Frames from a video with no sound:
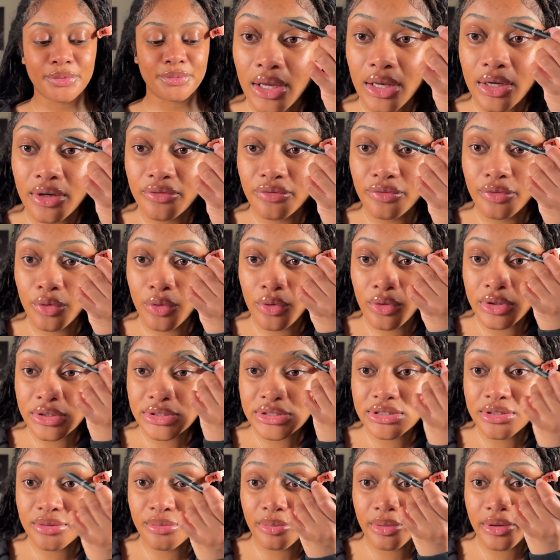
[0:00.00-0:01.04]
And of course,
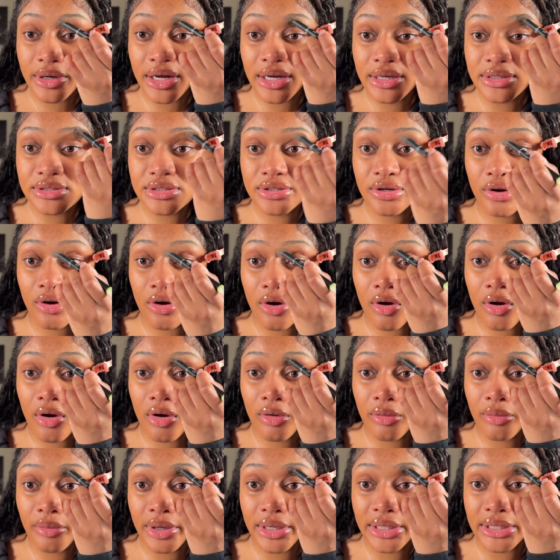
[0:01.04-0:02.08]
the brows are
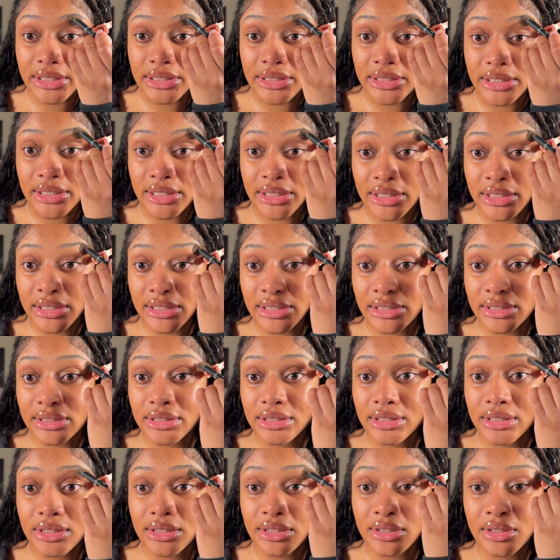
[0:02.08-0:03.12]
already
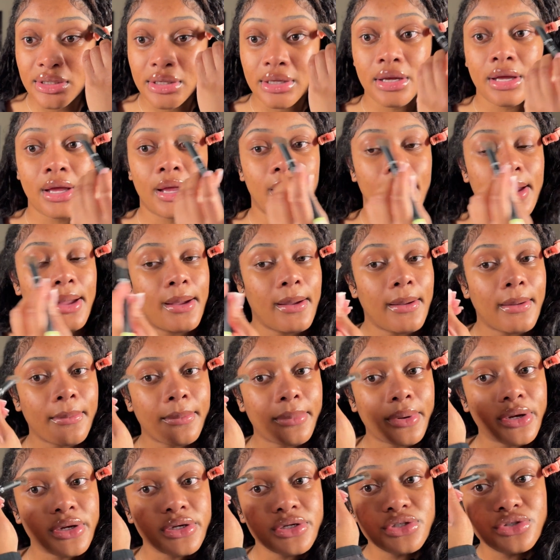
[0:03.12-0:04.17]
done
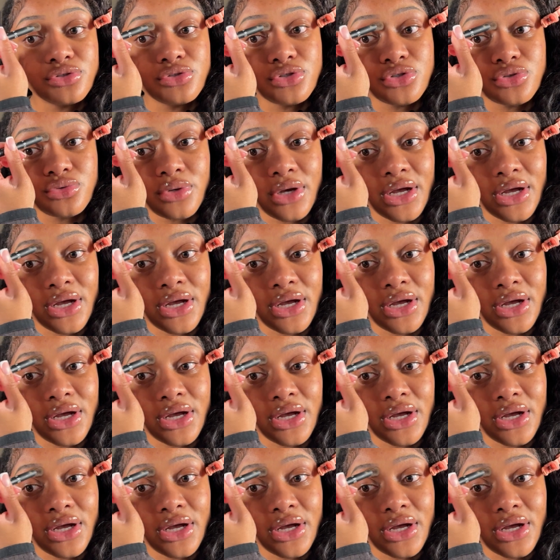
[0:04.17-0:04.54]
per usual.